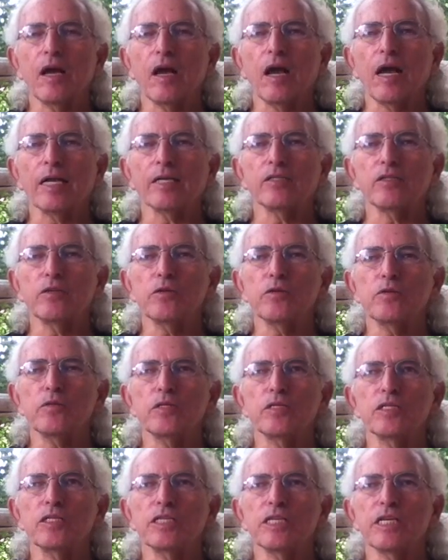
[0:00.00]
I do
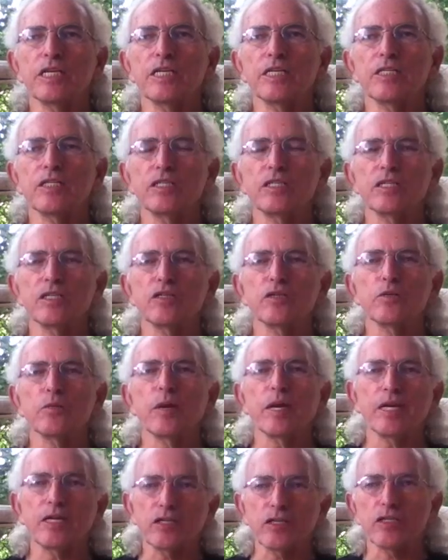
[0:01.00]
see
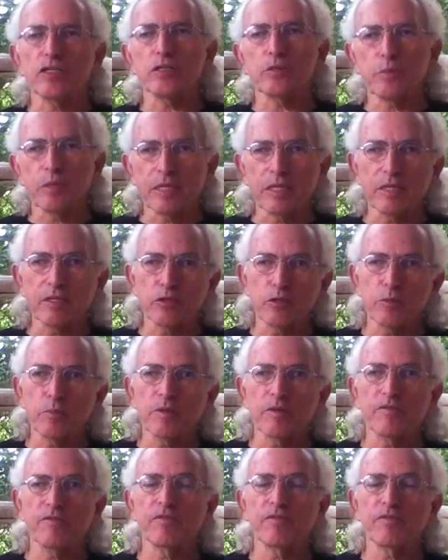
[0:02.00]
situations with the Jupiter